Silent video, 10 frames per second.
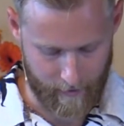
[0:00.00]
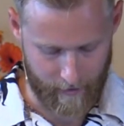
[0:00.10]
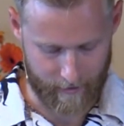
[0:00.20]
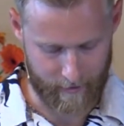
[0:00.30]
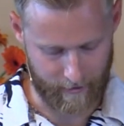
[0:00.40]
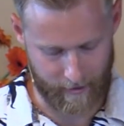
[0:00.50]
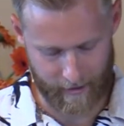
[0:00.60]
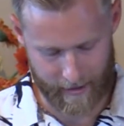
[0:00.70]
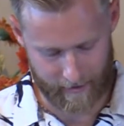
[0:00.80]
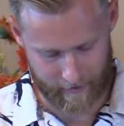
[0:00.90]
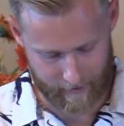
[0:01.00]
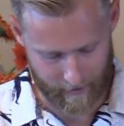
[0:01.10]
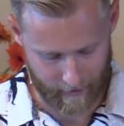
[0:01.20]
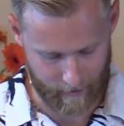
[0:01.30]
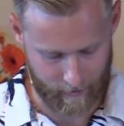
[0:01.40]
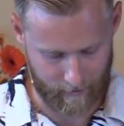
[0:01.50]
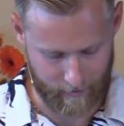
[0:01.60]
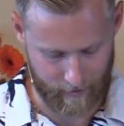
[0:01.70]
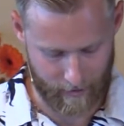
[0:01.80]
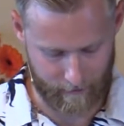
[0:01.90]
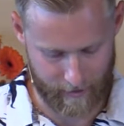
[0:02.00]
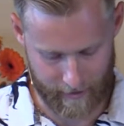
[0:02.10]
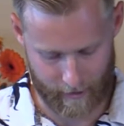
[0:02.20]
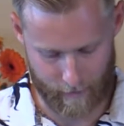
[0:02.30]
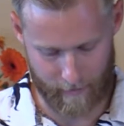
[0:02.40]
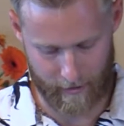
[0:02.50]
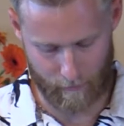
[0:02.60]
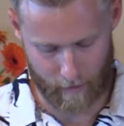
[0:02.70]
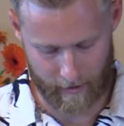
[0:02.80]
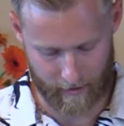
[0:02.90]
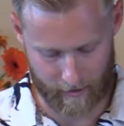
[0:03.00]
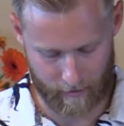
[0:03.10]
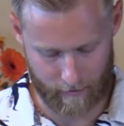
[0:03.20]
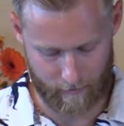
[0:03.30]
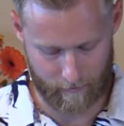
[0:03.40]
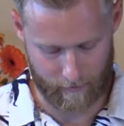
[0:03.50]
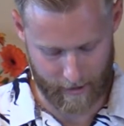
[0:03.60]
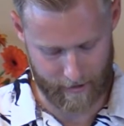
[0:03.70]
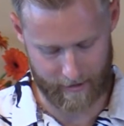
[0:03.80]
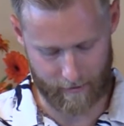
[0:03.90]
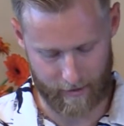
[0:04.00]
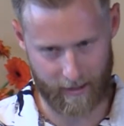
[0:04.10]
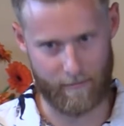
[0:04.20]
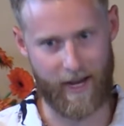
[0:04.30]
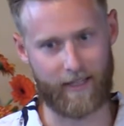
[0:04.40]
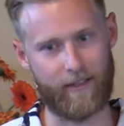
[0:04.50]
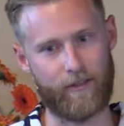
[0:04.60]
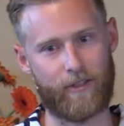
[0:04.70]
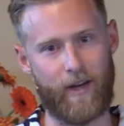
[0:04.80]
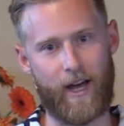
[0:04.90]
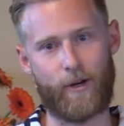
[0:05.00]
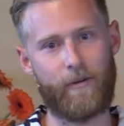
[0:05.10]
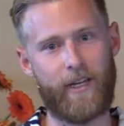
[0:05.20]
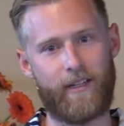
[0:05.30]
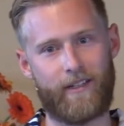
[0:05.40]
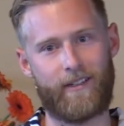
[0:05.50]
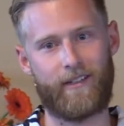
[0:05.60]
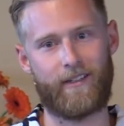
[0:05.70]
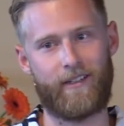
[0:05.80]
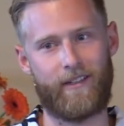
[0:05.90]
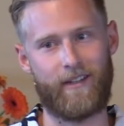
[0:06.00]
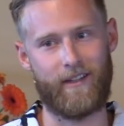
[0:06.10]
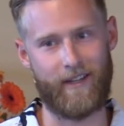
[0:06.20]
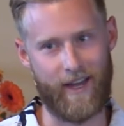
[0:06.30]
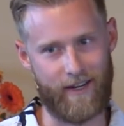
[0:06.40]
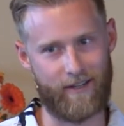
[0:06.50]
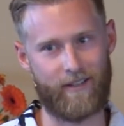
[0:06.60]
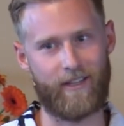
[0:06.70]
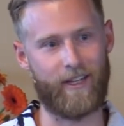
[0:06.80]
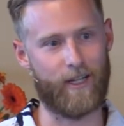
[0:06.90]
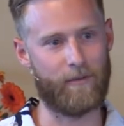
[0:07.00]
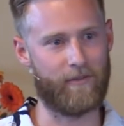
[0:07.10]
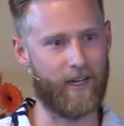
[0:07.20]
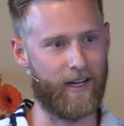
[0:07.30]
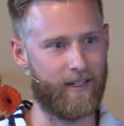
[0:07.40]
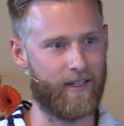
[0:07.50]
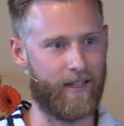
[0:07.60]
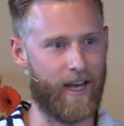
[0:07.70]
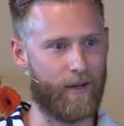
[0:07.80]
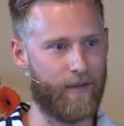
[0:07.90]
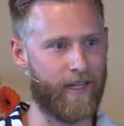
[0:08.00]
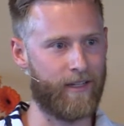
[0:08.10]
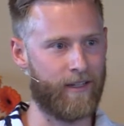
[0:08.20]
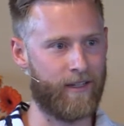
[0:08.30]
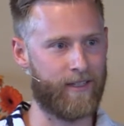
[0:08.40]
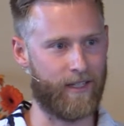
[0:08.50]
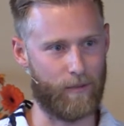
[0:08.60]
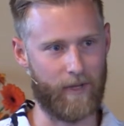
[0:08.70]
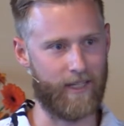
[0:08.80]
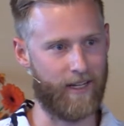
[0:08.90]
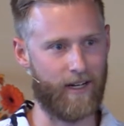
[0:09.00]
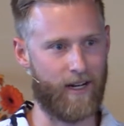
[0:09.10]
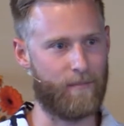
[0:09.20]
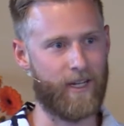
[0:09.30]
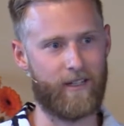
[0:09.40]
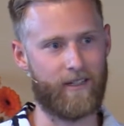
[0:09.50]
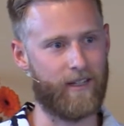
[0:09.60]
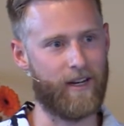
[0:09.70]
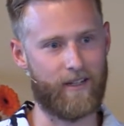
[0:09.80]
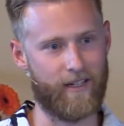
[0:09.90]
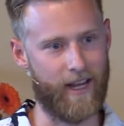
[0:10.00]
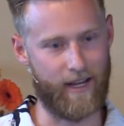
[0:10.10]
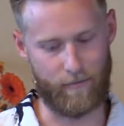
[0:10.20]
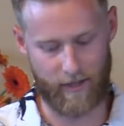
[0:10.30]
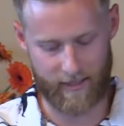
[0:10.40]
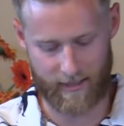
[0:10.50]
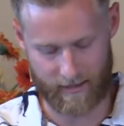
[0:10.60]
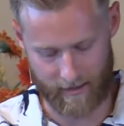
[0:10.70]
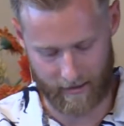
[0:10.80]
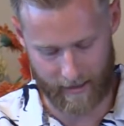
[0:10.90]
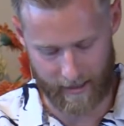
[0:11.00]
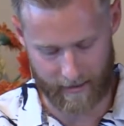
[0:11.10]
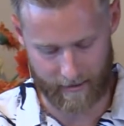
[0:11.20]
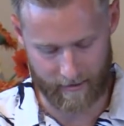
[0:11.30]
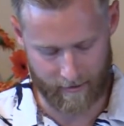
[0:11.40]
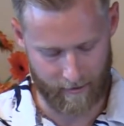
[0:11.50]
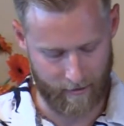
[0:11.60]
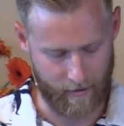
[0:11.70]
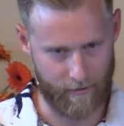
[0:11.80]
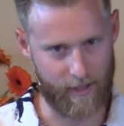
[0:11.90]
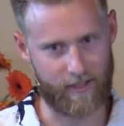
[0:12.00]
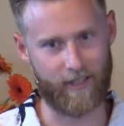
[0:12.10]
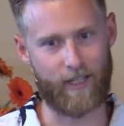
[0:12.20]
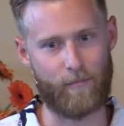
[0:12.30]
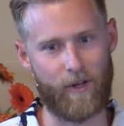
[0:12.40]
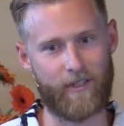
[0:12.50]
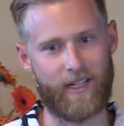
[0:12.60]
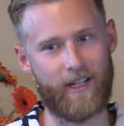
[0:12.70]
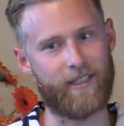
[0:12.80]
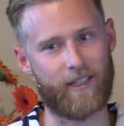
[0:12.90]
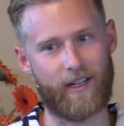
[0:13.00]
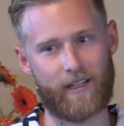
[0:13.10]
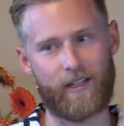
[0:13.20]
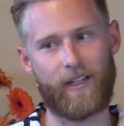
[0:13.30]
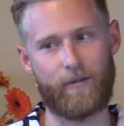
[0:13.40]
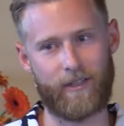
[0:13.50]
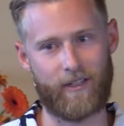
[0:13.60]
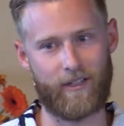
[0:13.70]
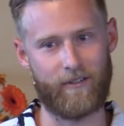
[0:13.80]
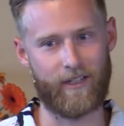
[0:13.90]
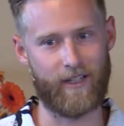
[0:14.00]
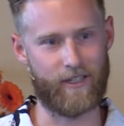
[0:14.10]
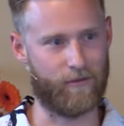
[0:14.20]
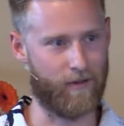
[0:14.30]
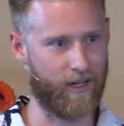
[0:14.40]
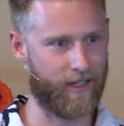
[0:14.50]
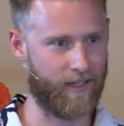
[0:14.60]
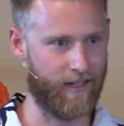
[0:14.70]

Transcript: And so I know I got a little off track there, but with our questions, I want to get back to those. So how do we enter the kingdom of God, and how do we celebrate that? And I mean here today, and what does this look like? And we just looked at both sons, and clearly what they're doing doesn't work.